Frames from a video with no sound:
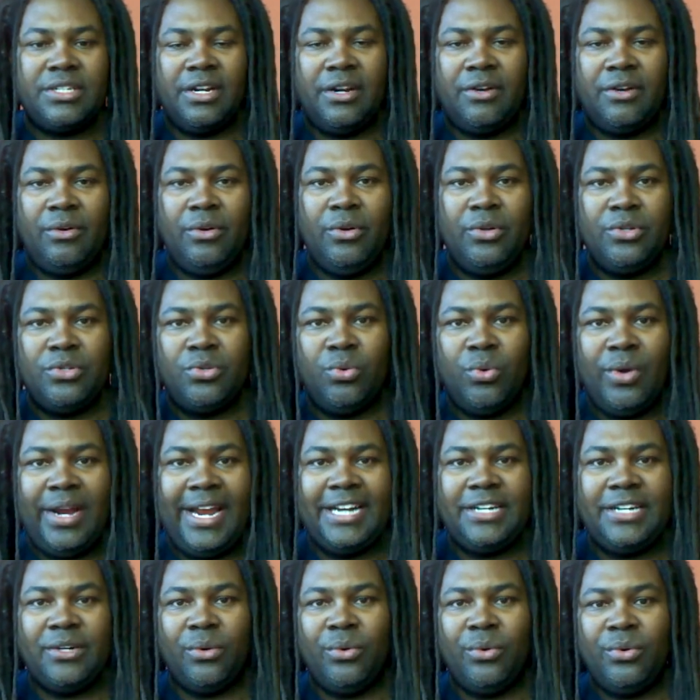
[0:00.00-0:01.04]
going to lose
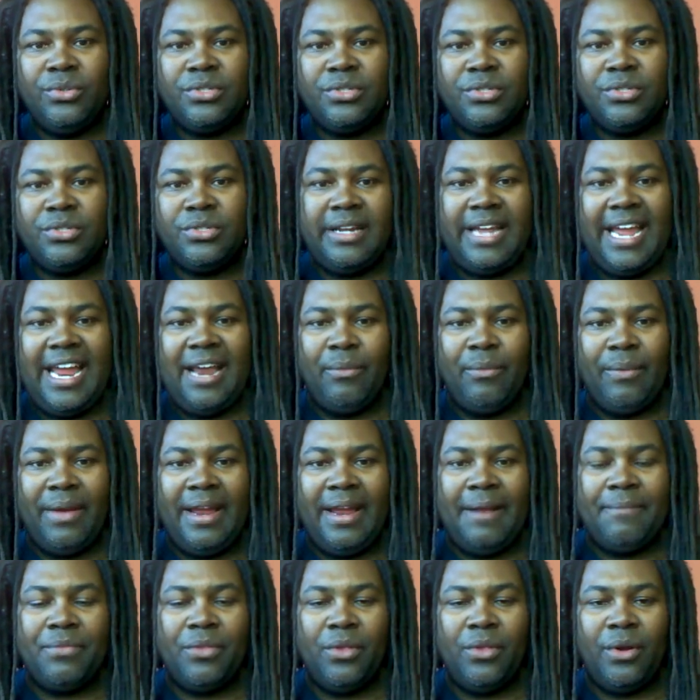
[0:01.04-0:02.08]
weight or who's going to gain
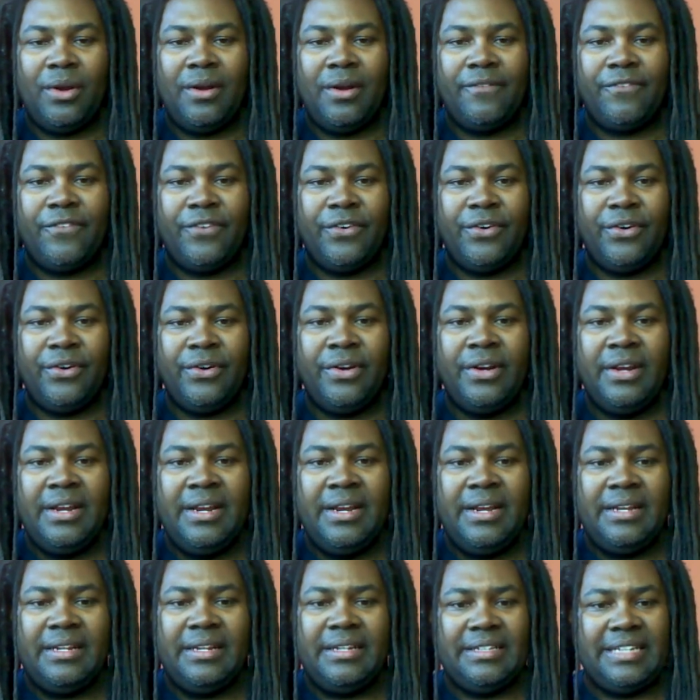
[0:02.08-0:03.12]
weight in order for
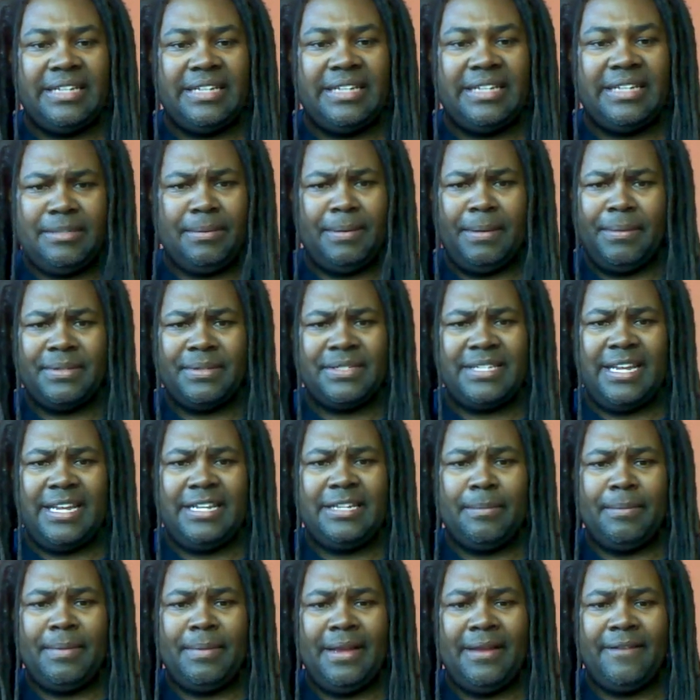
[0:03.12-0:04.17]
people say
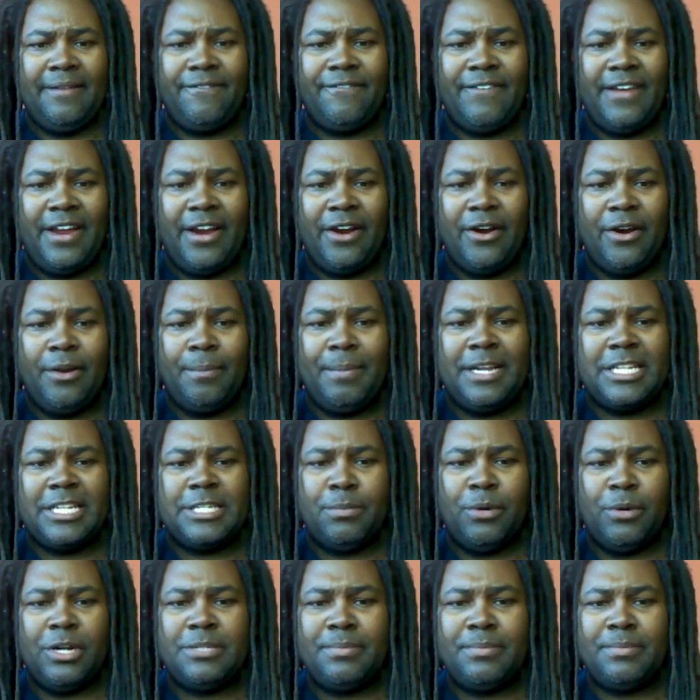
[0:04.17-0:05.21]
to be fair, be a
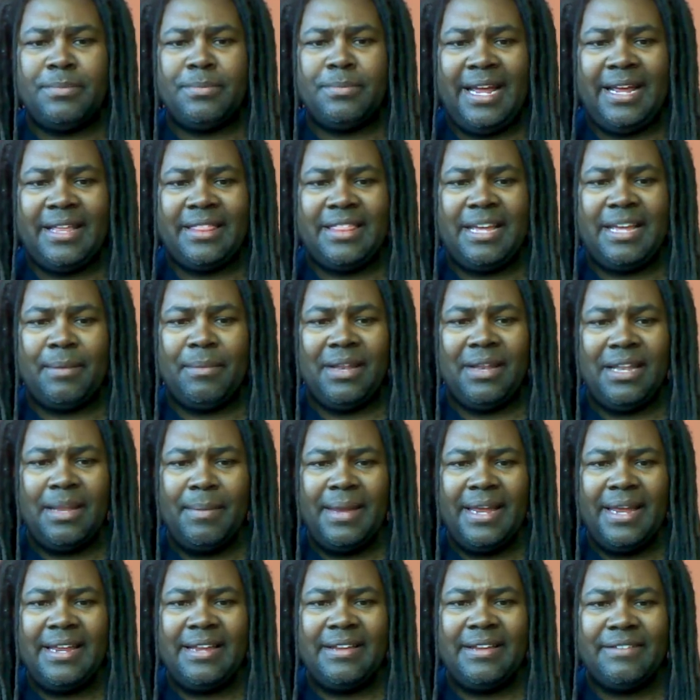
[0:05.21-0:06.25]
sportsman-like thing. Well,
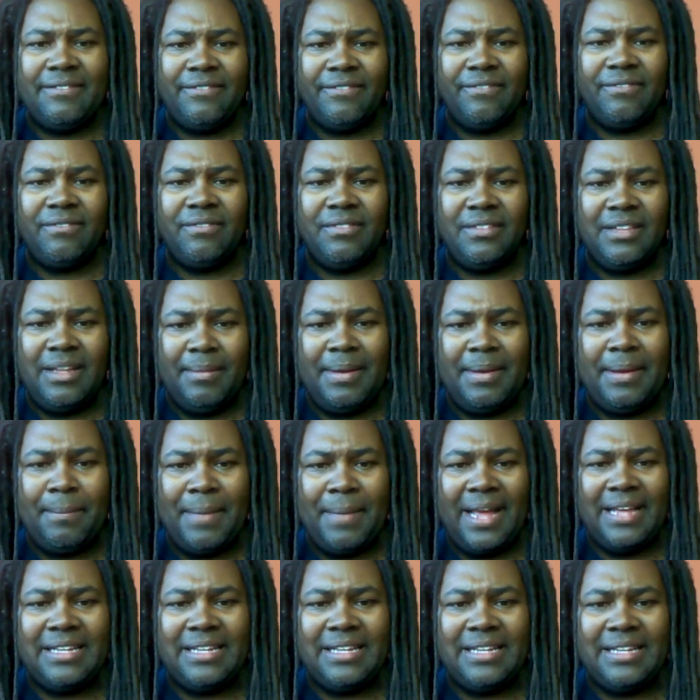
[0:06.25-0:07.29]
let me
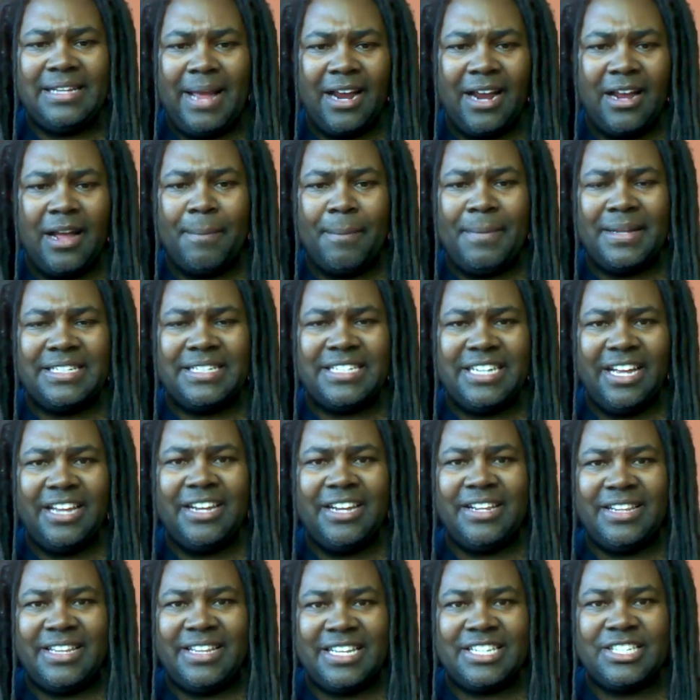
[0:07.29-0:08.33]
back up and tell
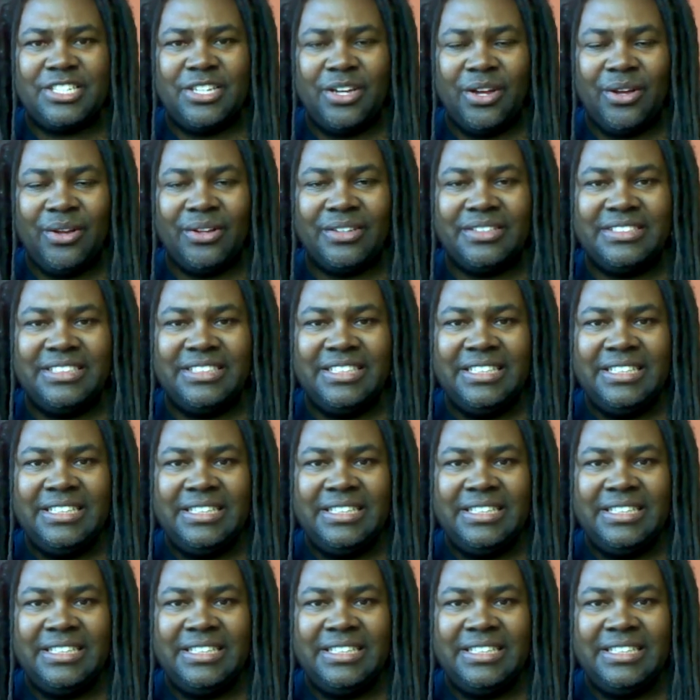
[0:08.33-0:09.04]
you this though,